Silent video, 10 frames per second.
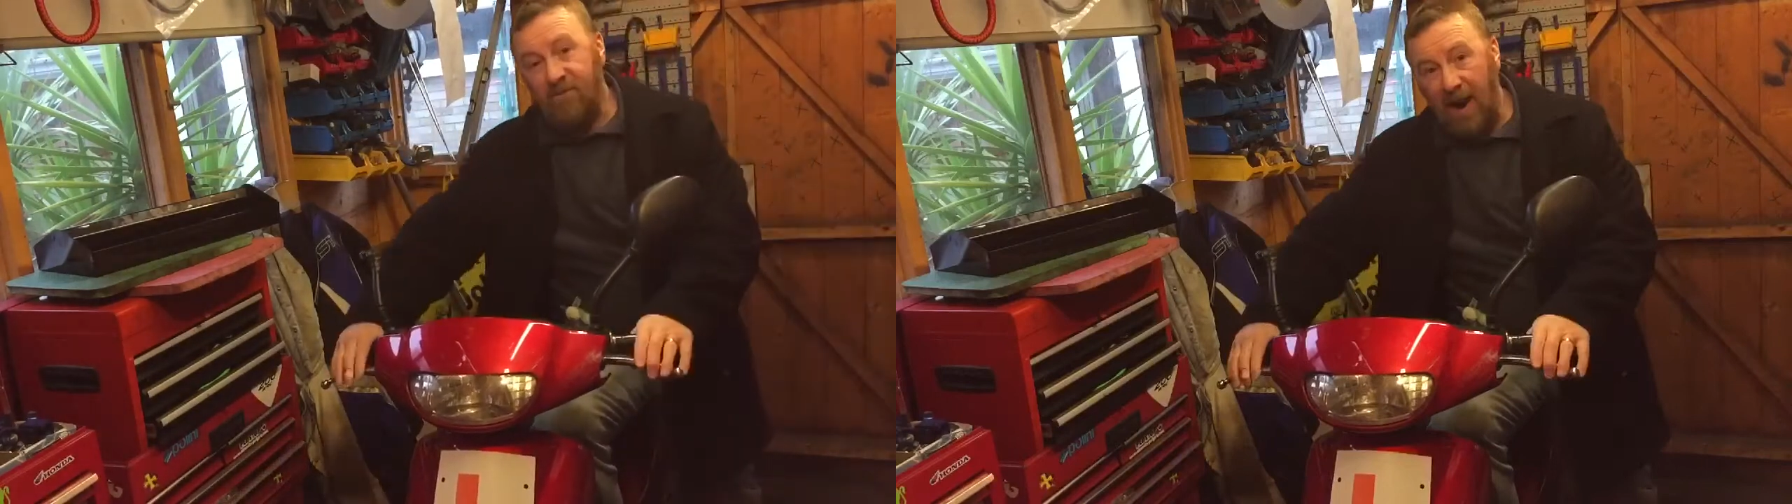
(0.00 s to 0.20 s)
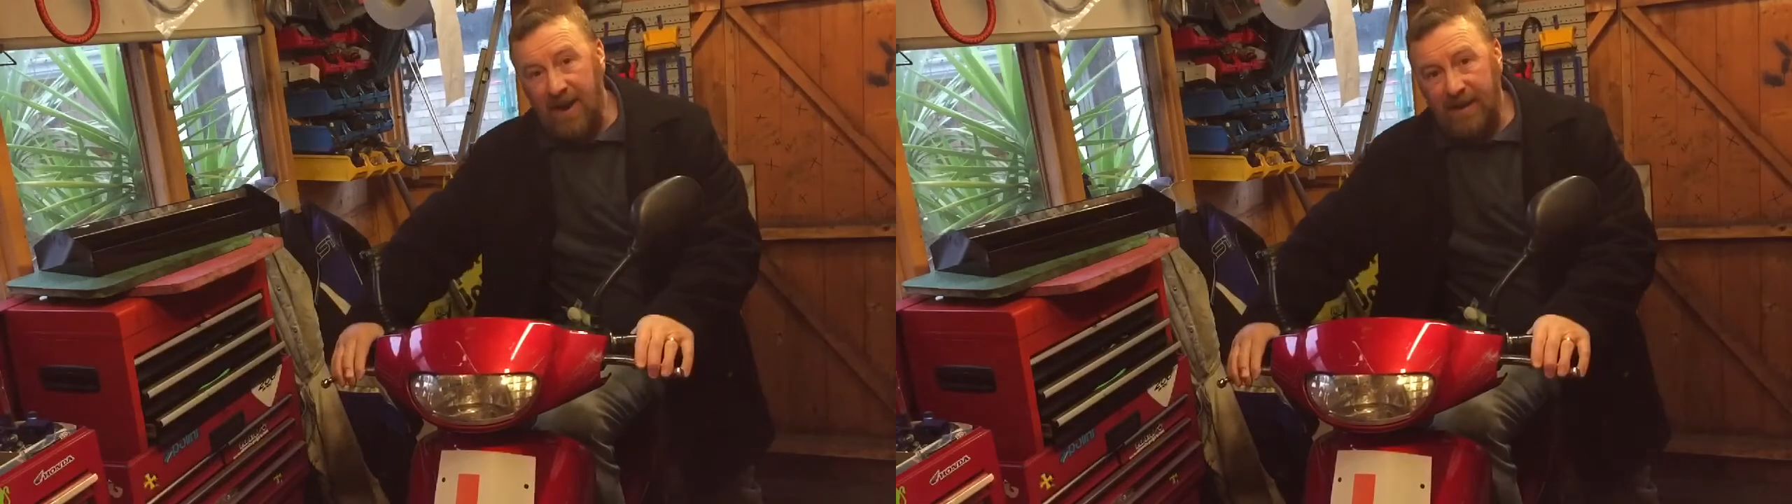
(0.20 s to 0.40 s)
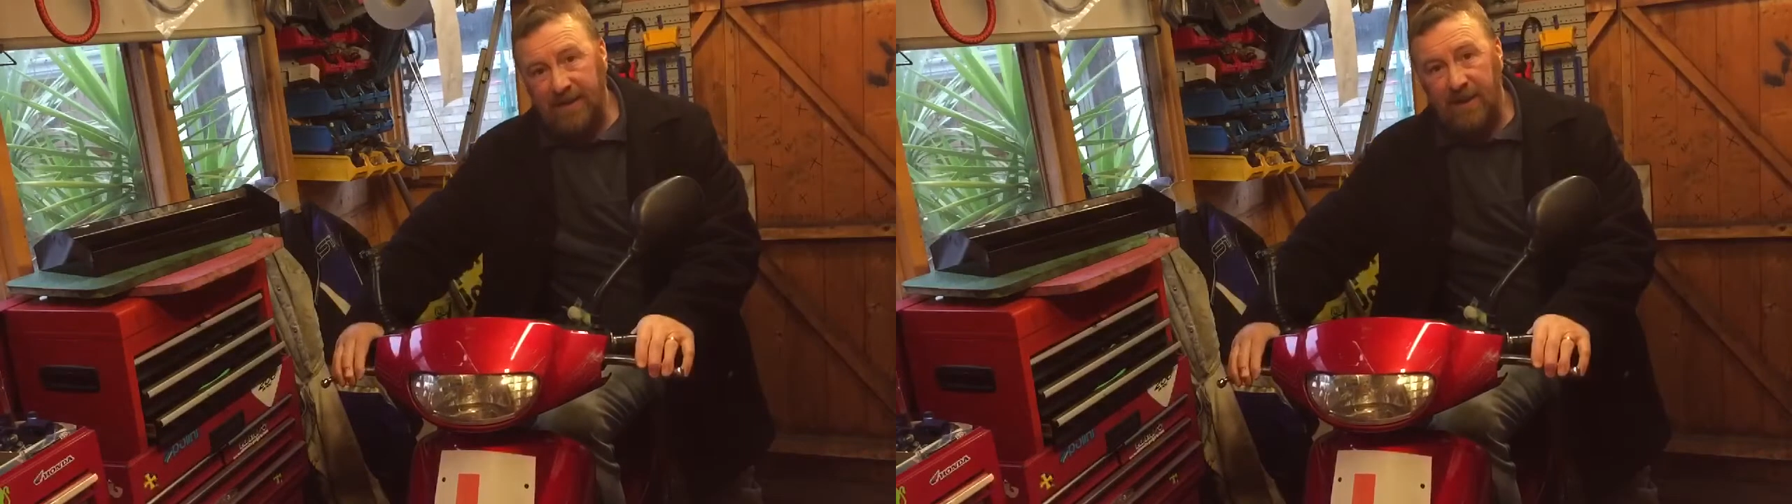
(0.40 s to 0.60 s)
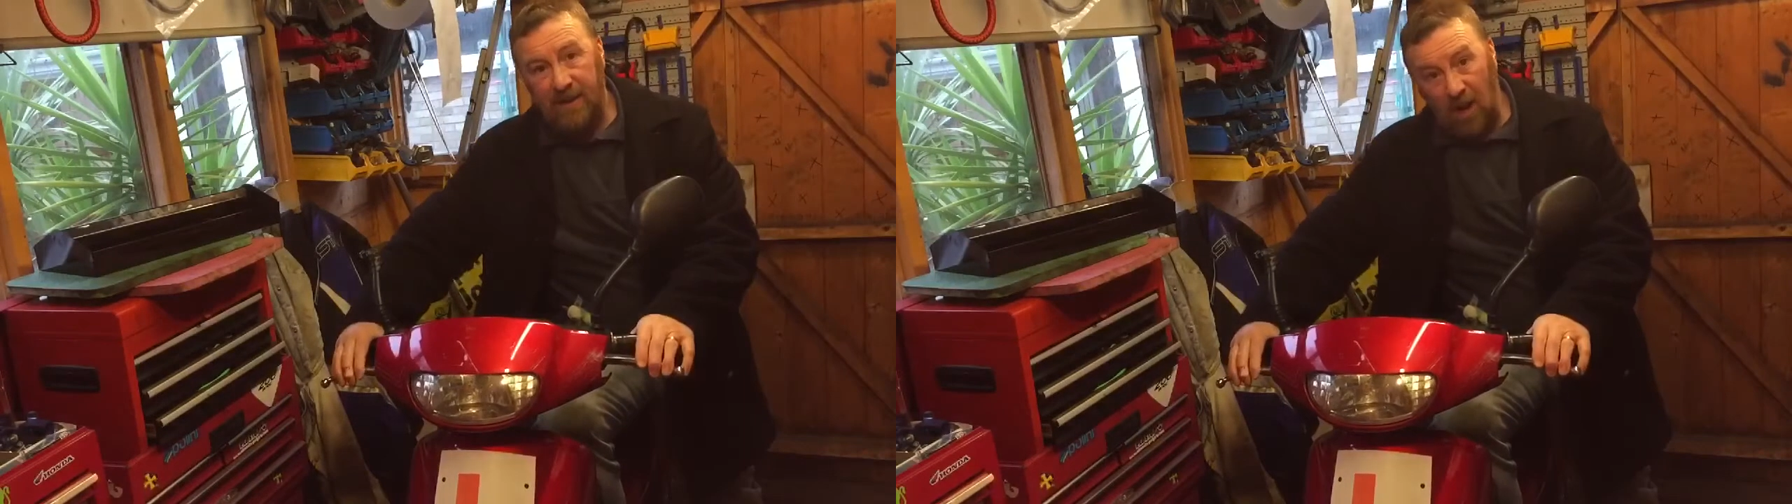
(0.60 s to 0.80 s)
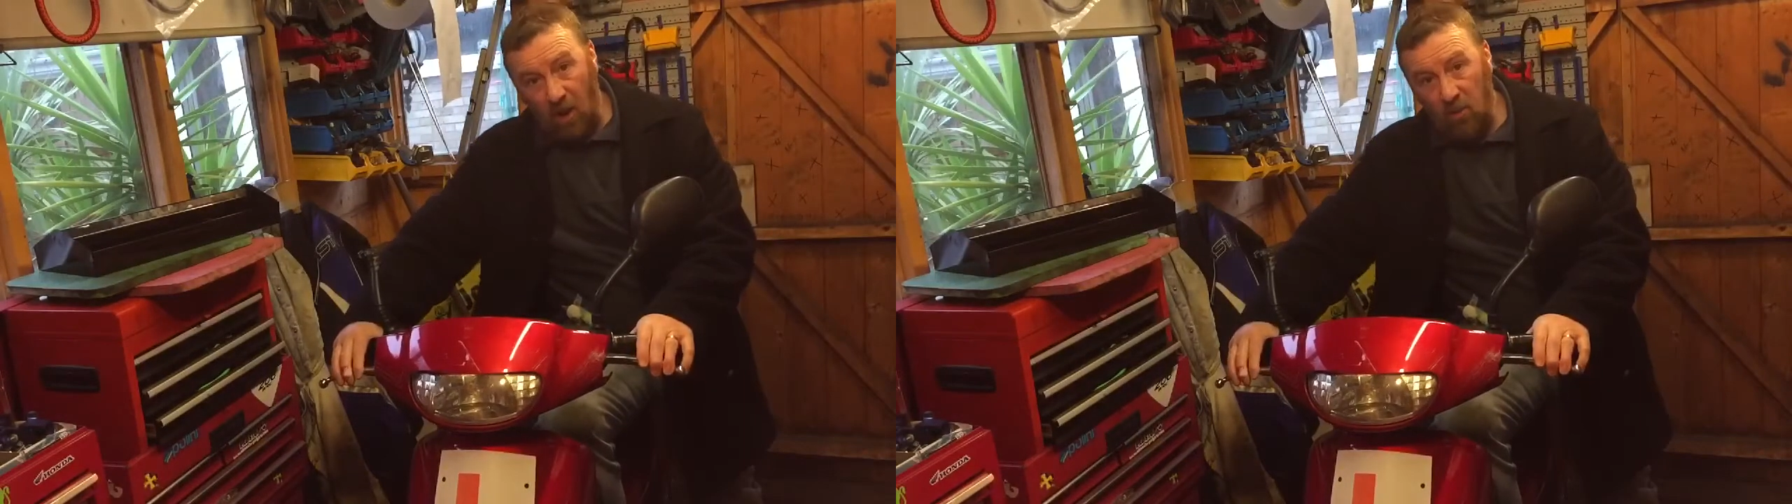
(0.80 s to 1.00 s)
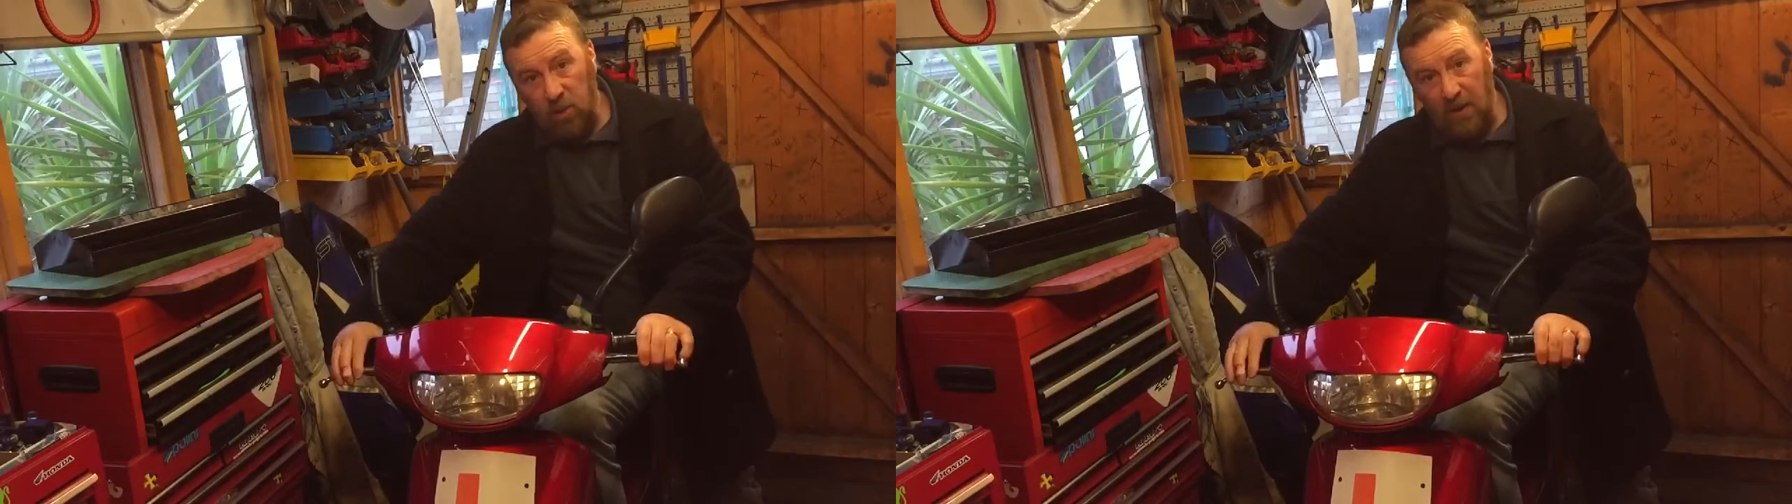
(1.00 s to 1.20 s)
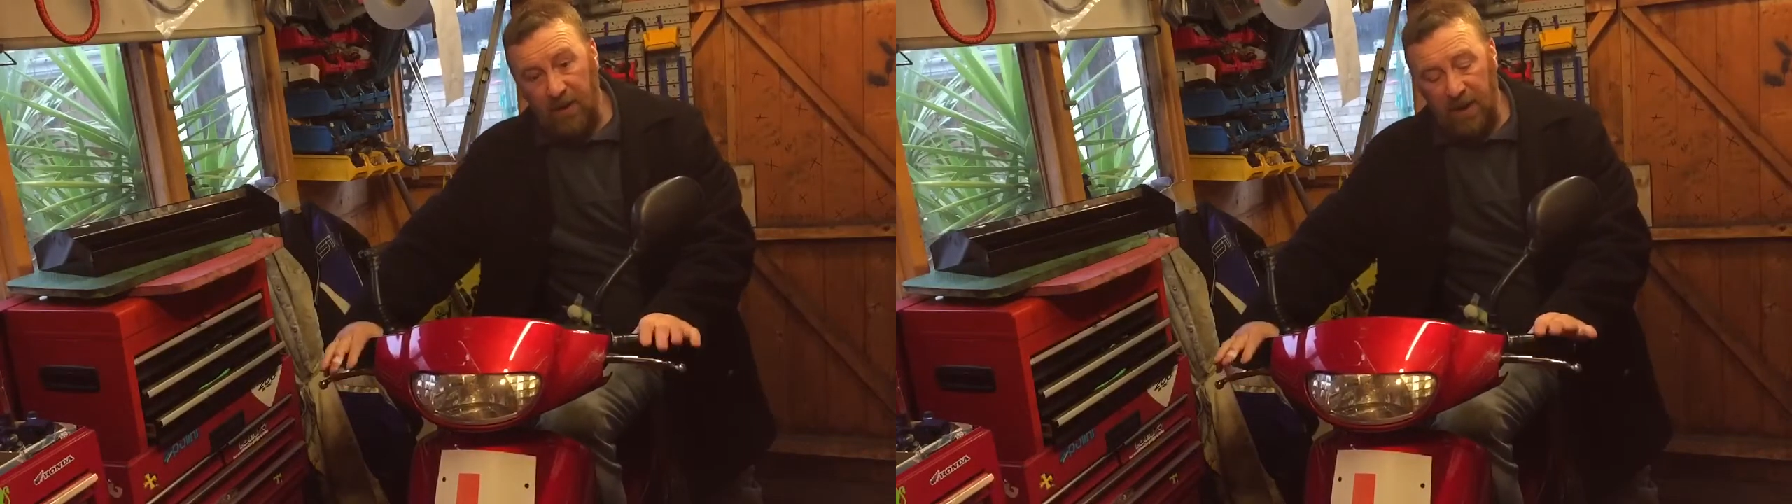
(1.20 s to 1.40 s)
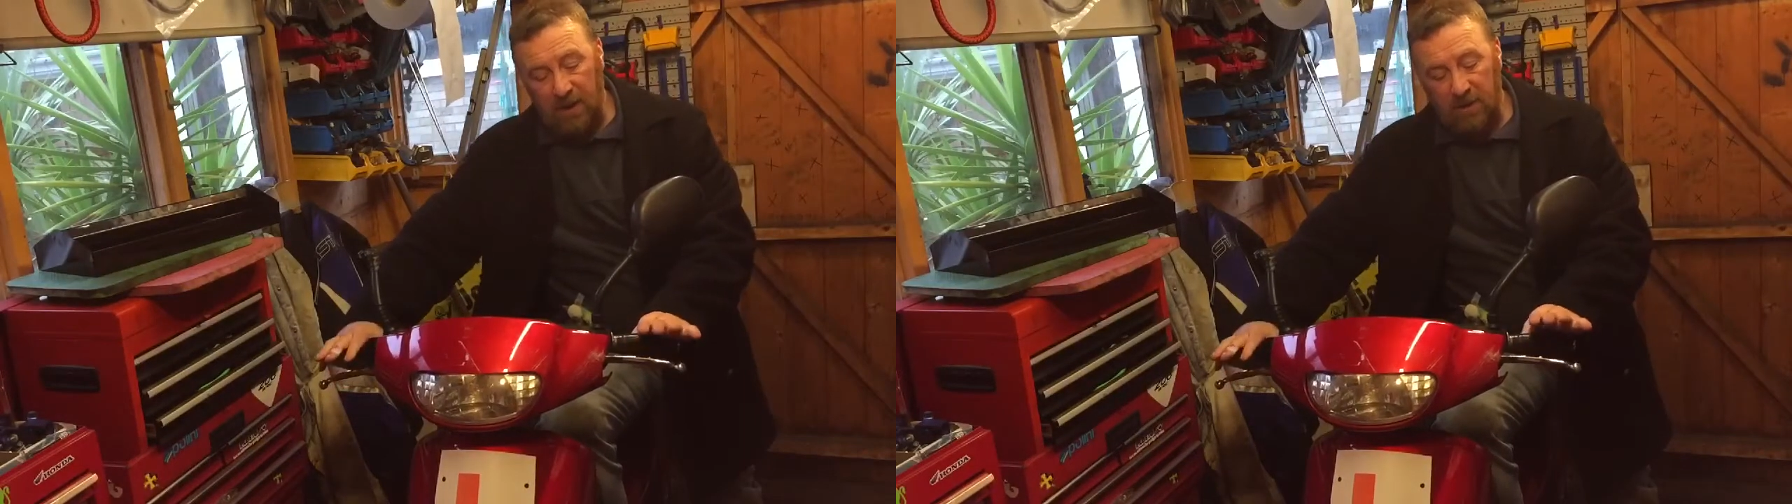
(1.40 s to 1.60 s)
rain, cold
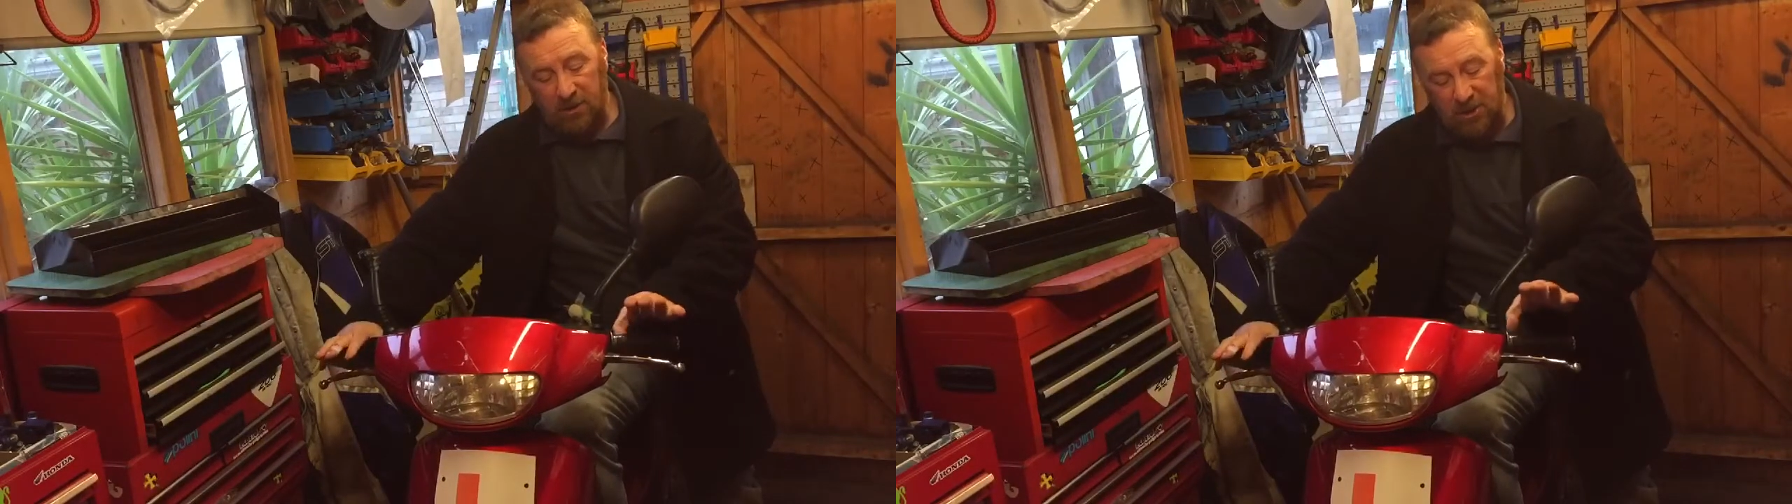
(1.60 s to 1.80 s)
weather,